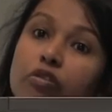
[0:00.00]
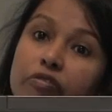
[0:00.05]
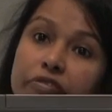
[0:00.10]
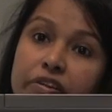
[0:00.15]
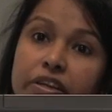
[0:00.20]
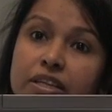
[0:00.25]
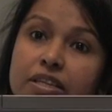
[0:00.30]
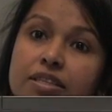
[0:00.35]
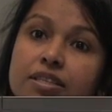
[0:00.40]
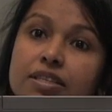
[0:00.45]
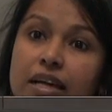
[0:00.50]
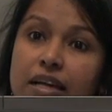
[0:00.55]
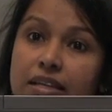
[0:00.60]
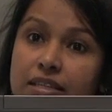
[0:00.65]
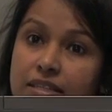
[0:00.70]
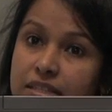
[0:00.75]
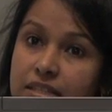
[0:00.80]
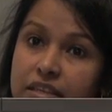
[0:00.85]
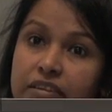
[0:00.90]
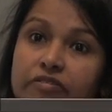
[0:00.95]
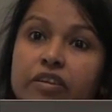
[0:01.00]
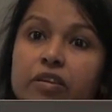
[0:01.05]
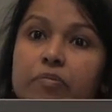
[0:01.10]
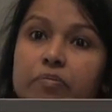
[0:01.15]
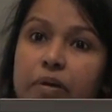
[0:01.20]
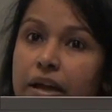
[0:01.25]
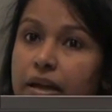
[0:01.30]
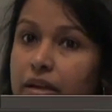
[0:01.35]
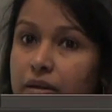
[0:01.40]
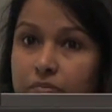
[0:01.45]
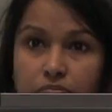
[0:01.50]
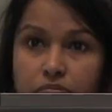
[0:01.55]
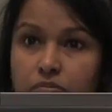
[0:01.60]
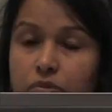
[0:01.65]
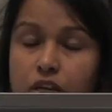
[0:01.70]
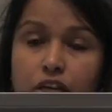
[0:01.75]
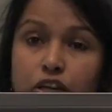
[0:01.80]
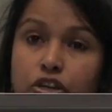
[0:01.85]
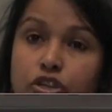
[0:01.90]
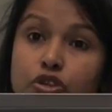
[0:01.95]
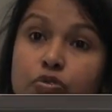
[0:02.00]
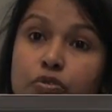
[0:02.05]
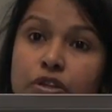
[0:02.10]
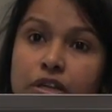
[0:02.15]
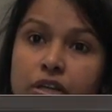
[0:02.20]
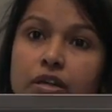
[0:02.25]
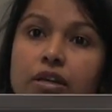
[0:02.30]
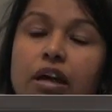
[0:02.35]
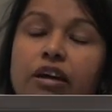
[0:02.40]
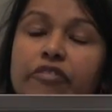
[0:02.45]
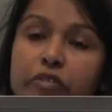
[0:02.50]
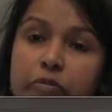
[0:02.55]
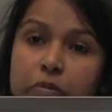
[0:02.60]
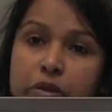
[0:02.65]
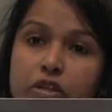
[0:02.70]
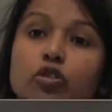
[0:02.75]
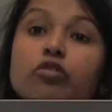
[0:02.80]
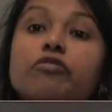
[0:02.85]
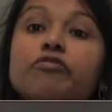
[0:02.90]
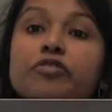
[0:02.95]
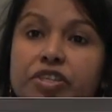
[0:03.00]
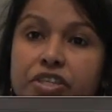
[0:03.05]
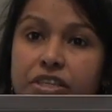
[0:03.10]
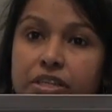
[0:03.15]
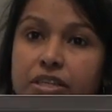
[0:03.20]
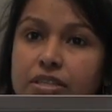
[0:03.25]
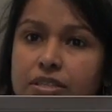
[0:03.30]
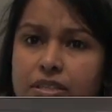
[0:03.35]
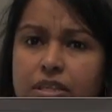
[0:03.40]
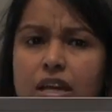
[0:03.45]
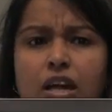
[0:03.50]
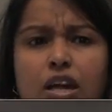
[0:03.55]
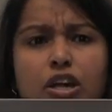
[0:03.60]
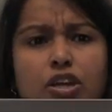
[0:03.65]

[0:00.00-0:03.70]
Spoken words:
often insulted even by junior government officials.